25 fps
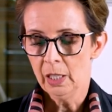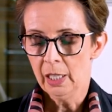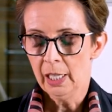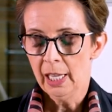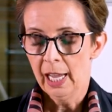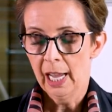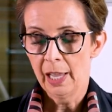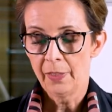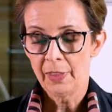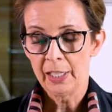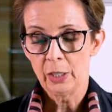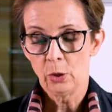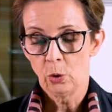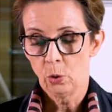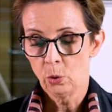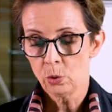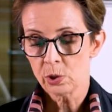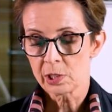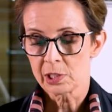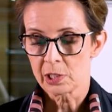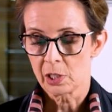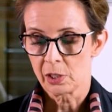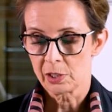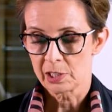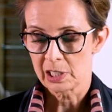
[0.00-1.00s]
And then
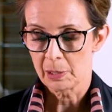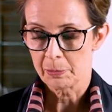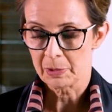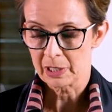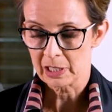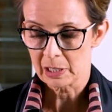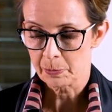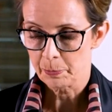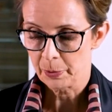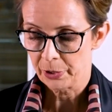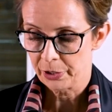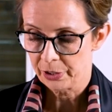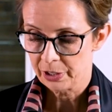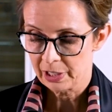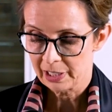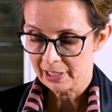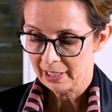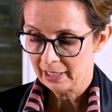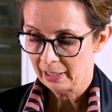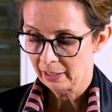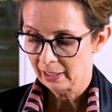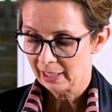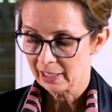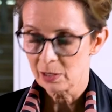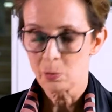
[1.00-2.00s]
also some
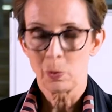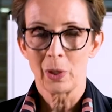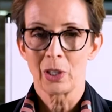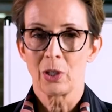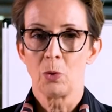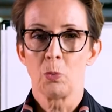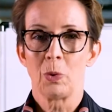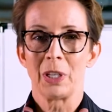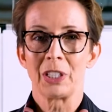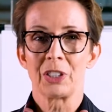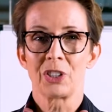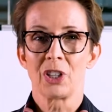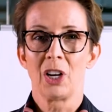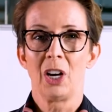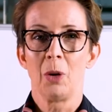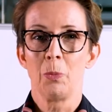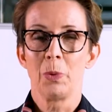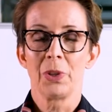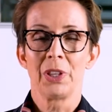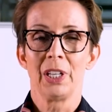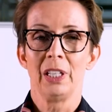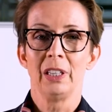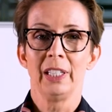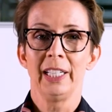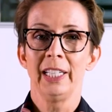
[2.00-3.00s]
experiencing less one-on-one time with
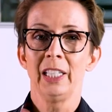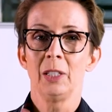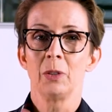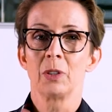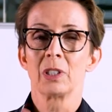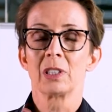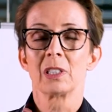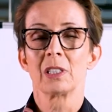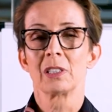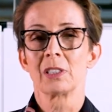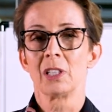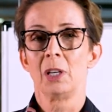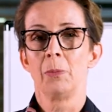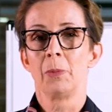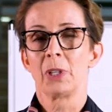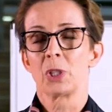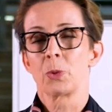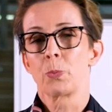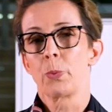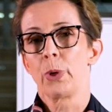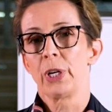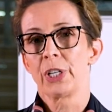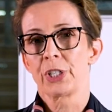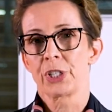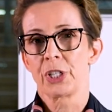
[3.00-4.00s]
their leader because there's so much
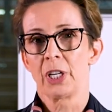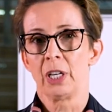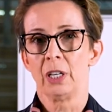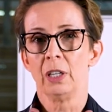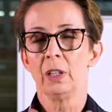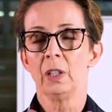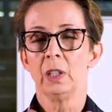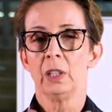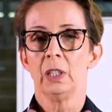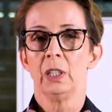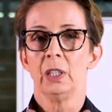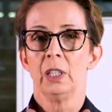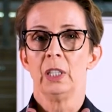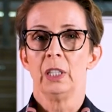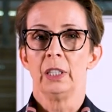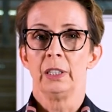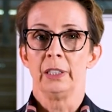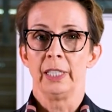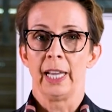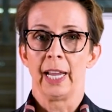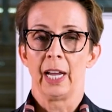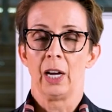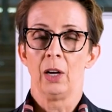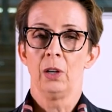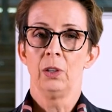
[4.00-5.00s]
pressure
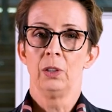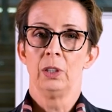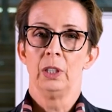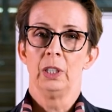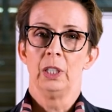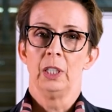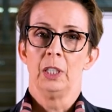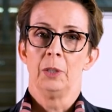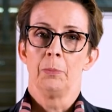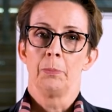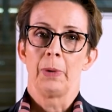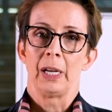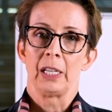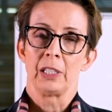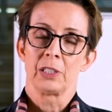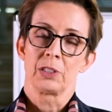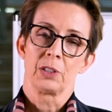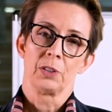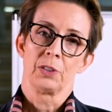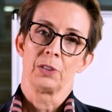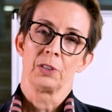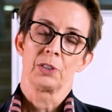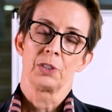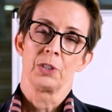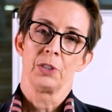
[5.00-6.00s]
now based
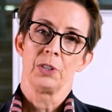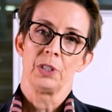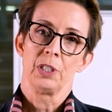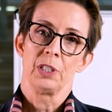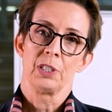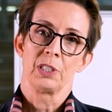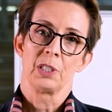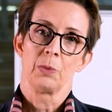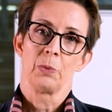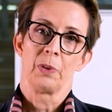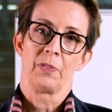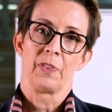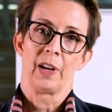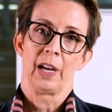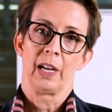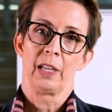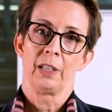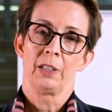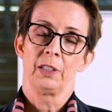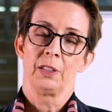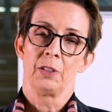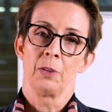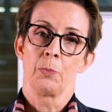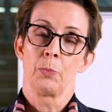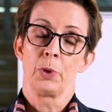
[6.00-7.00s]
on the 2 years that we've had.
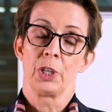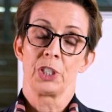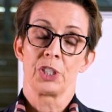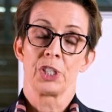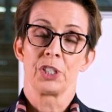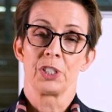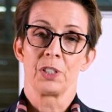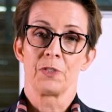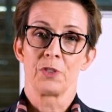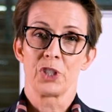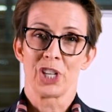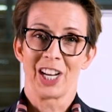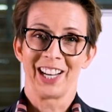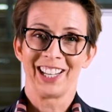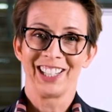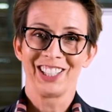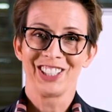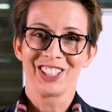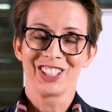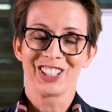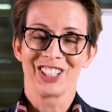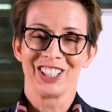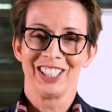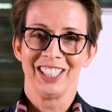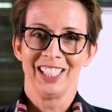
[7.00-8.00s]
The pressures have
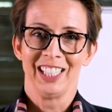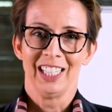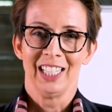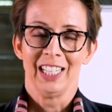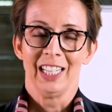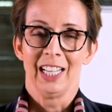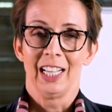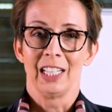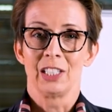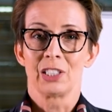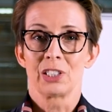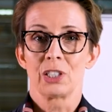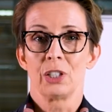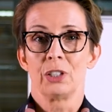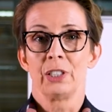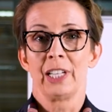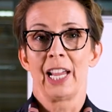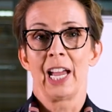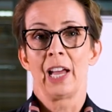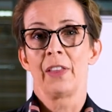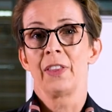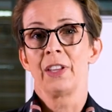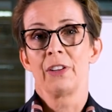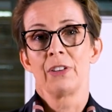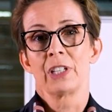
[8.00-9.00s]
changed. And so
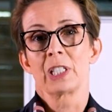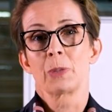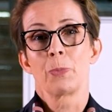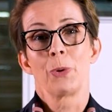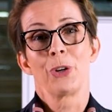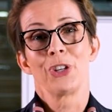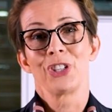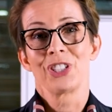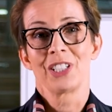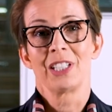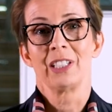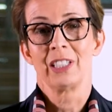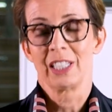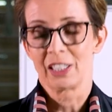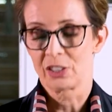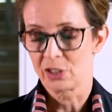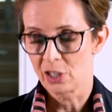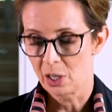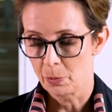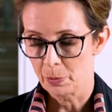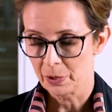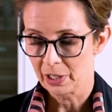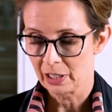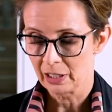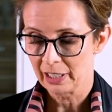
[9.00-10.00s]
now they're experiencing less
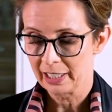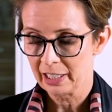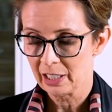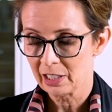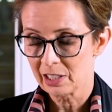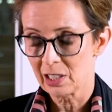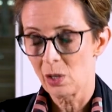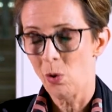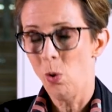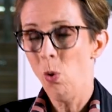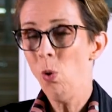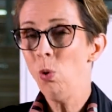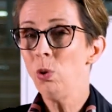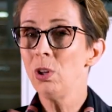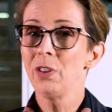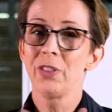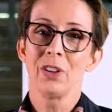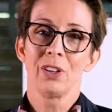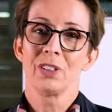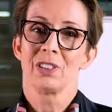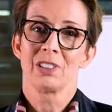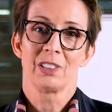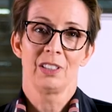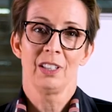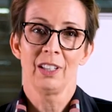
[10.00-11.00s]
time with their leader. So all of
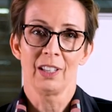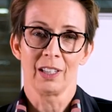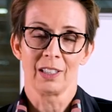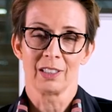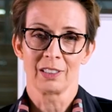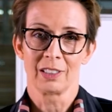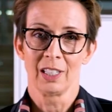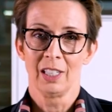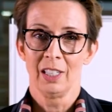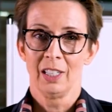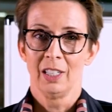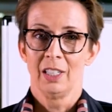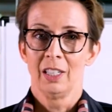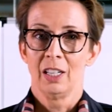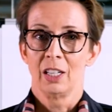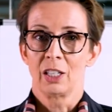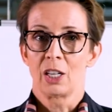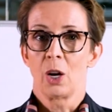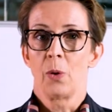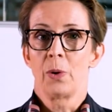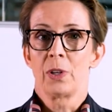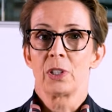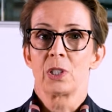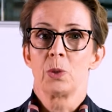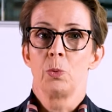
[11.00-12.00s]
those things are
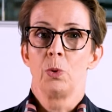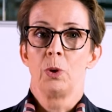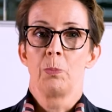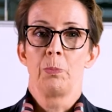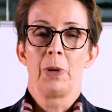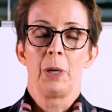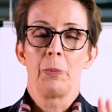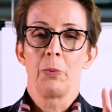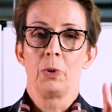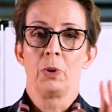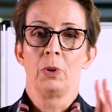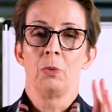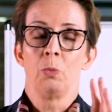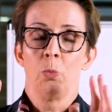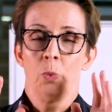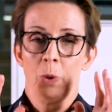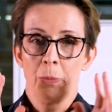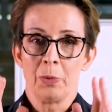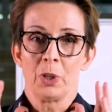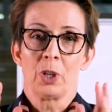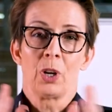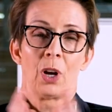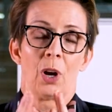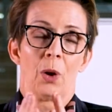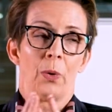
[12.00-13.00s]
going toward
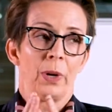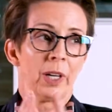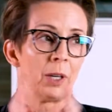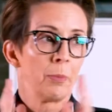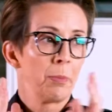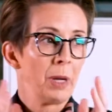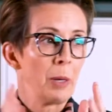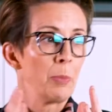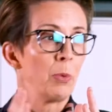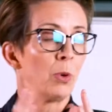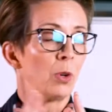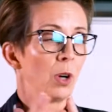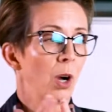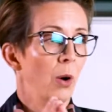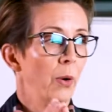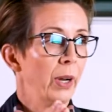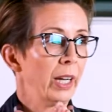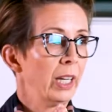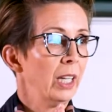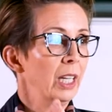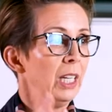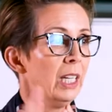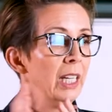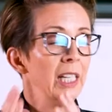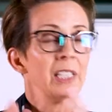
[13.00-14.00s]
women going and people going,
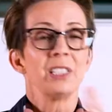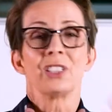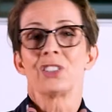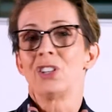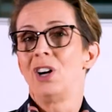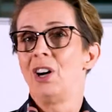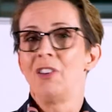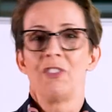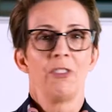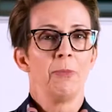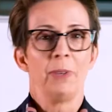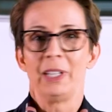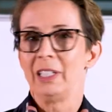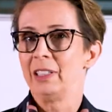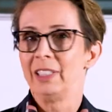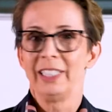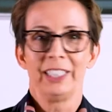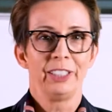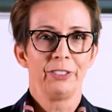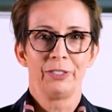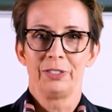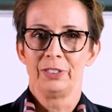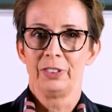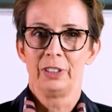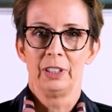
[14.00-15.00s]
is it time for me to
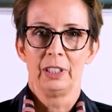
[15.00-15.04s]
leave?